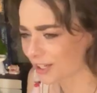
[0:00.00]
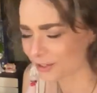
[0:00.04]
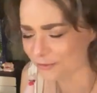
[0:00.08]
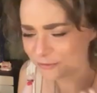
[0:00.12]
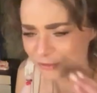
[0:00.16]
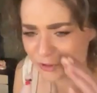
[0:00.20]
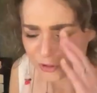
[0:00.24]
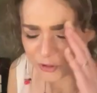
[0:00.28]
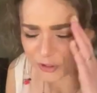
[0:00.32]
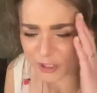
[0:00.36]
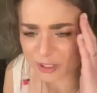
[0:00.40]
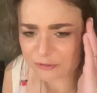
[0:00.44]

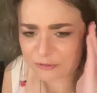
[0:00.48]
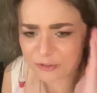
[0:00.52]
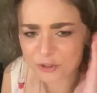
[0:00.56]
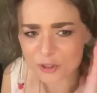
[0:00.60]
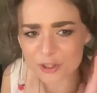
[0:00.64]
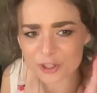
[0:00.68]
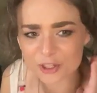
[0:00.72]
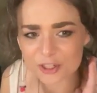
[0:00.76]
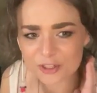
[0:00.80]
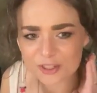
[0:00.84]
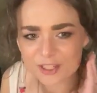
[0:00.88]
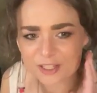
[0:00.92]
if
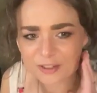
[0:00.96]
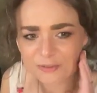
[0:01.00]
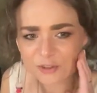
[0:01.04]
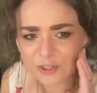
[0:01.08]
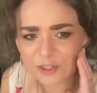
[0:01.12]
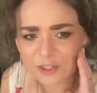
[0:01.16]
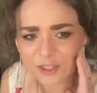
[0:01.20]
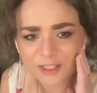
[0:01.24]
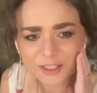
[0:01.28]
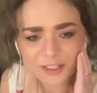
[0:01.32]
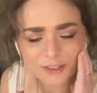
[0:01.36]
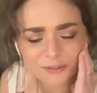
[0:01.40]
you're
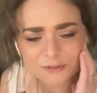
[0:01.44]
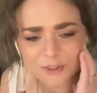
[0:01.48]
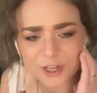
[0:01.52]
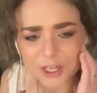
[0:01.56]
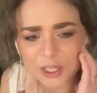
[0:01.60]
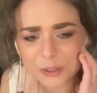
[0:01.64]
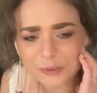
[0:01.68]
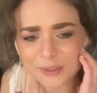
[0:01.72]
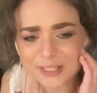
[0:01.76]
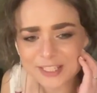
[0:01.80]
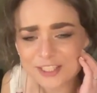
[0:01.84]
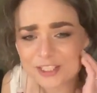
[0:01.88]

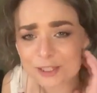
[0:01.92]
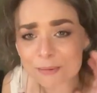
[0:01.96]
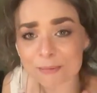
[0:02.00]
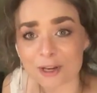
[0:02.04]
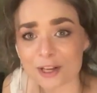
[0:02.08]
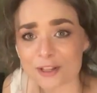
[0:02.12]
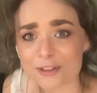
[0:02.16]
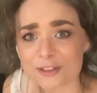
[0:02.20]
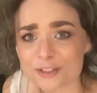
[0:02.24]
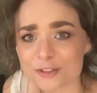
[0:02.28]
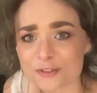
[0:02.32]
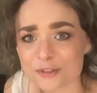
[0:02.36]
following some
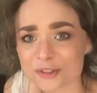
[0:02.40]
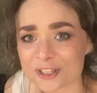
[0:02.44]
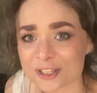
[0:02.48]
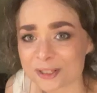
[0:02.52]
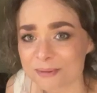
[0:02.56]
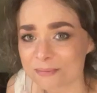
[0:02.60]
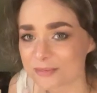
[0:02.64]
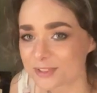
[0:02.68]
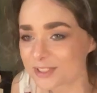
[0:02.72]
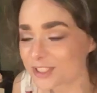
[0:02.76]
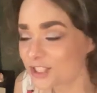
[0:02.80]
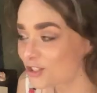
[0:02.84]
other
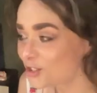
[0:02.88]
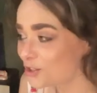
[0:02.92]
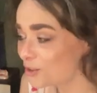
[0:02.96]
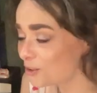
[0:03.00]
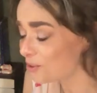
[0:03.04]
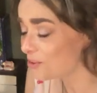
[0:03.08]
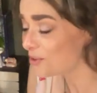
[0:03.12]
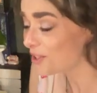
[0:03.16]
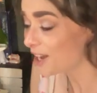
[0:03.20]
dream, do